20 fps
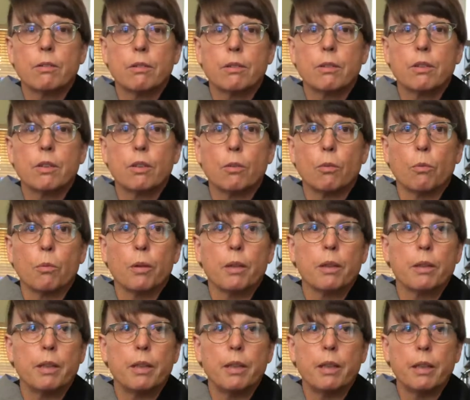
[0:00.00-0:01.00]
to
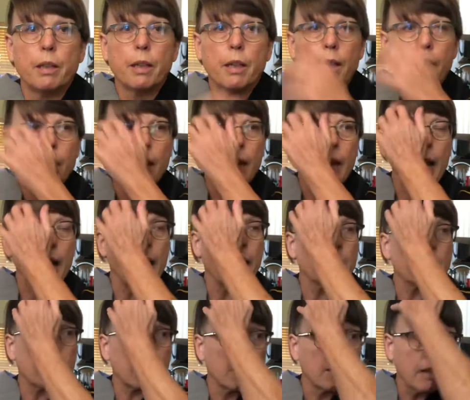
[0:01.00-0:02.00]
really
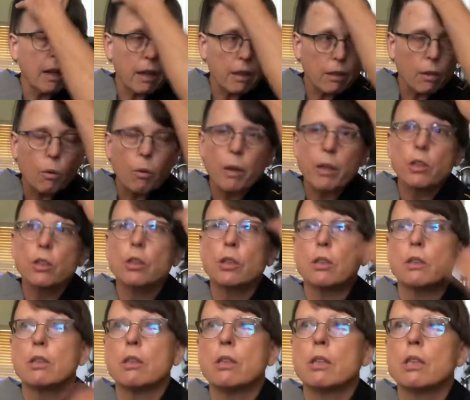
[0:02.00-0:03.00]
ask a lot of
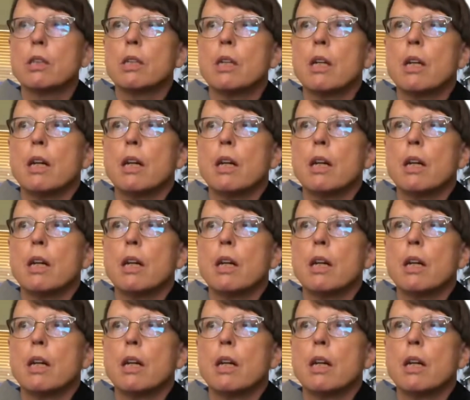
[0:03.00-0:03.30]
questions.